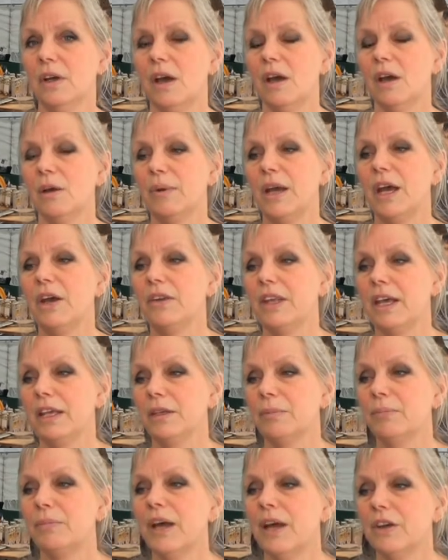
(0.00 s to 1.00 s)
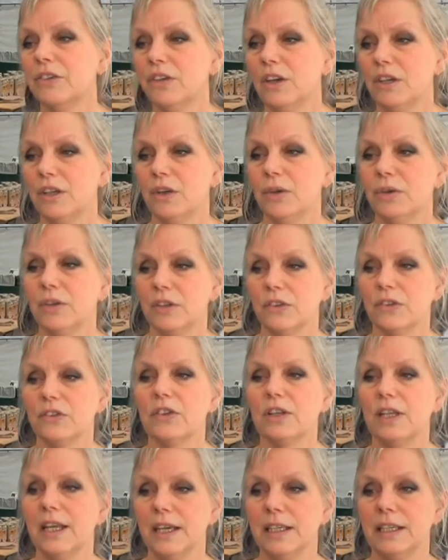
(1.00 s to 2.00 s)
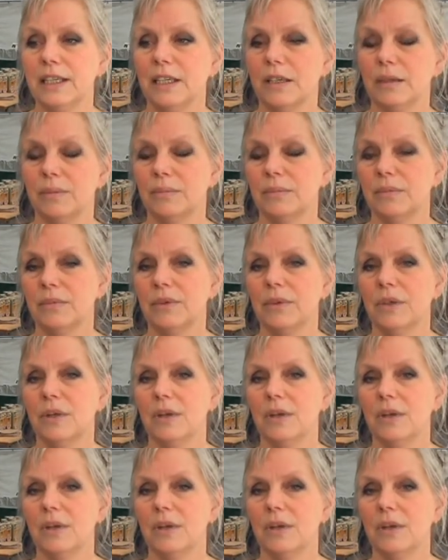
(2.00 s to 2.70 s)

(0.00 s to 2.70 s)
how that impacts. I know that selenium,